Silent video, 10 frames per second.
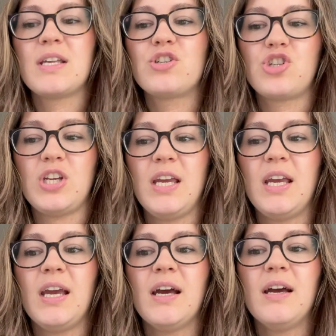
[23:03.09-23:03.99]
that
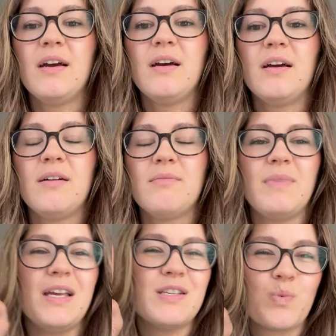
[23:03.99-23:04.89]
she
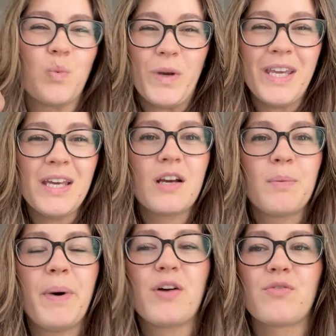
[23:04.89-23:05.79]
is weak,
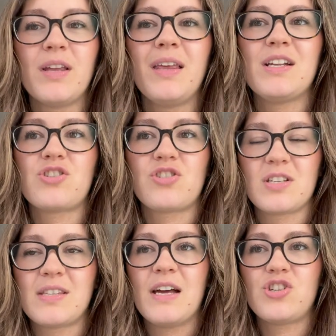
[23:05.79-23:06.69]
but really it's
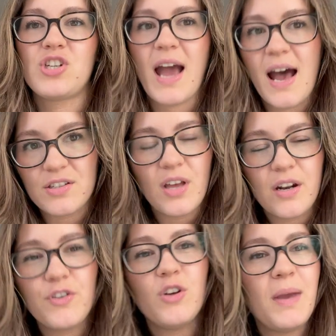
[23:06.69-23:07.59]
just that she has a lot
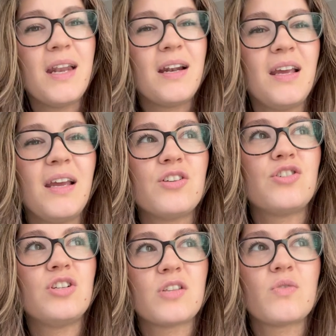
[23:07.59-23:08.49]
of humanity and
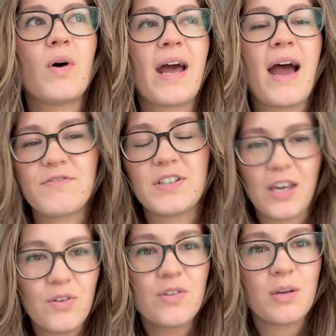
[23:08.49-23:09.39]
she doesn't want to have to
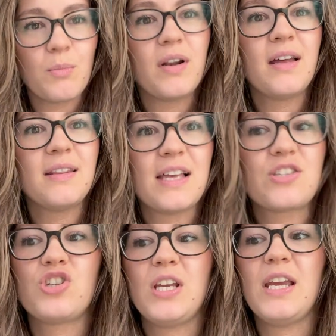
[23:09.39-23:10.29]
kill someone unless
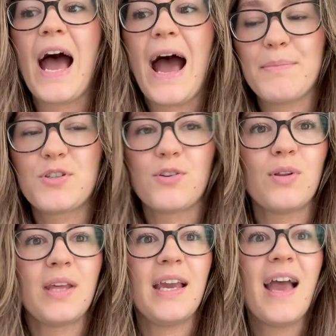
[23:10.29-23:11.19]
she
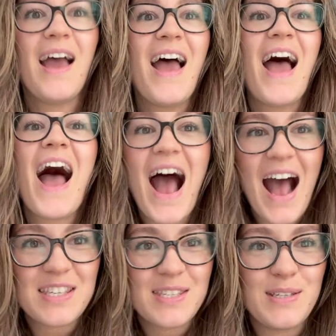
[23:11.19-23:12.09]
absolutely
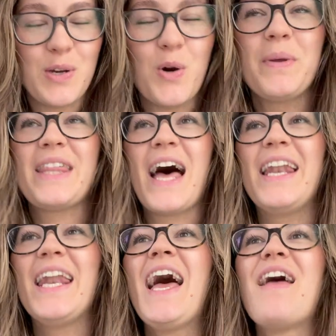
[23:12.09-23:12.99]
has to. But
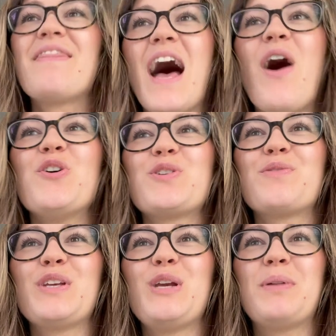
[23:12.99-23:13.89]
then that also
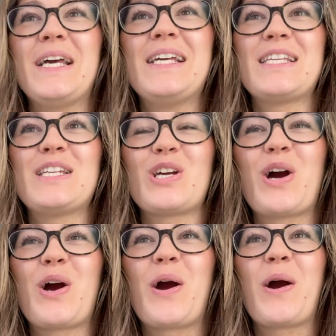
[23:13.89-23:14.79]
really plays into
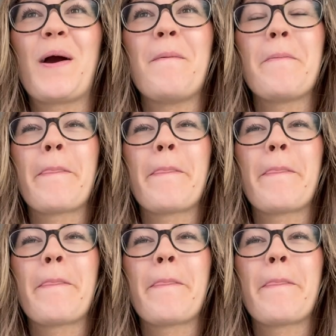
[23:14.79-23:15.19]
her